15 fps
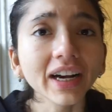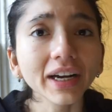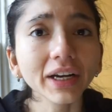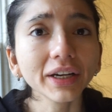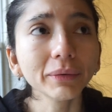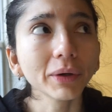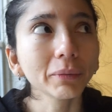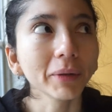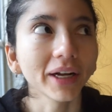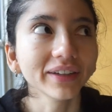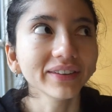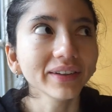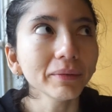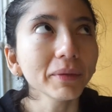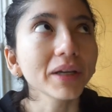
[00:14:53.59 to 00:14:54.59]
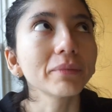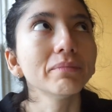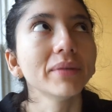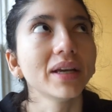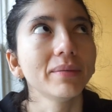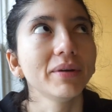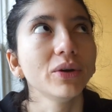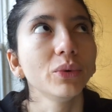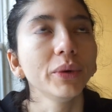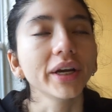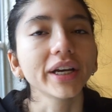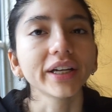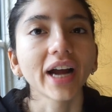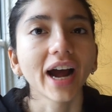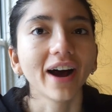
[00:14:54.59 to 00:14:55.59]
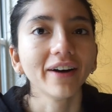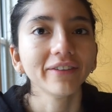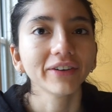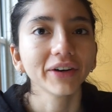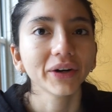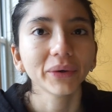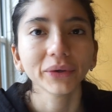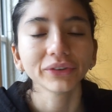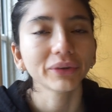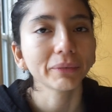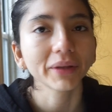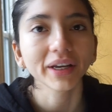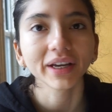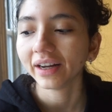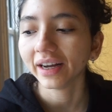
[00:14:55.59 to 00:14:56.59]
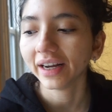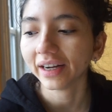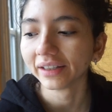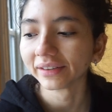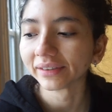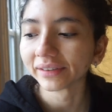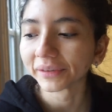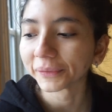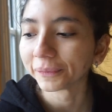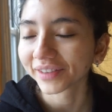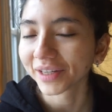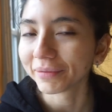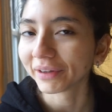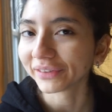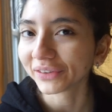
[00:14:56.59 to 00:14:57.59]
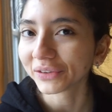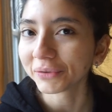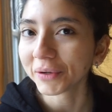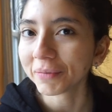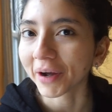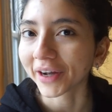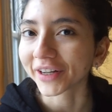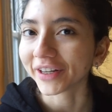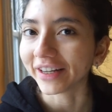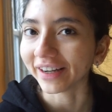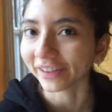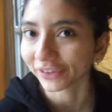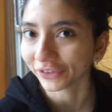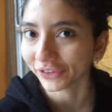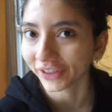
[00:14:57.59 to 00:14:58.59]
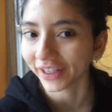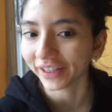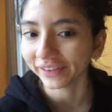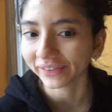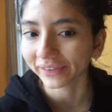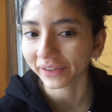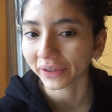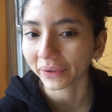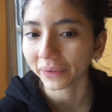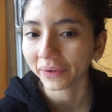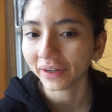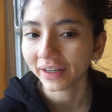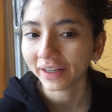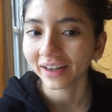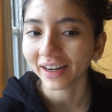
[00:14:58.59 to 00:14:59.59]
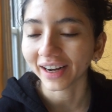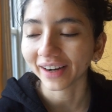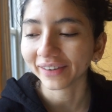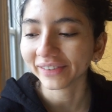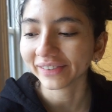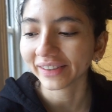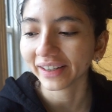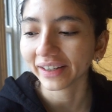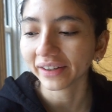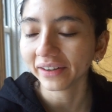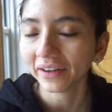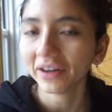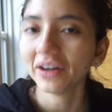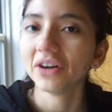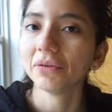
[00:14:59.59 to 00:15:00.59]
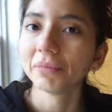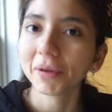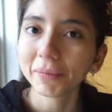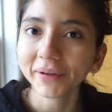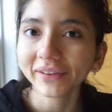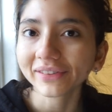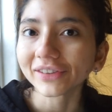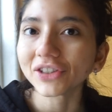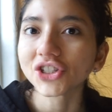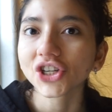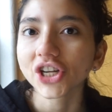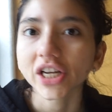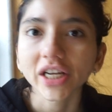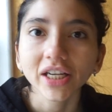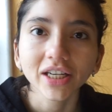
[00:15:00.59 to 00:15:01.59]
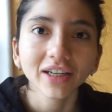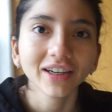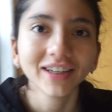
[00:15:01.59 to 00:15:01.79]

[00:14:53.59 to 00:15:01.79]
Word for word: I applied to them like maybe a week and a half ago or something and they messaged me back yesterday so I was like huh, maybe it's legit.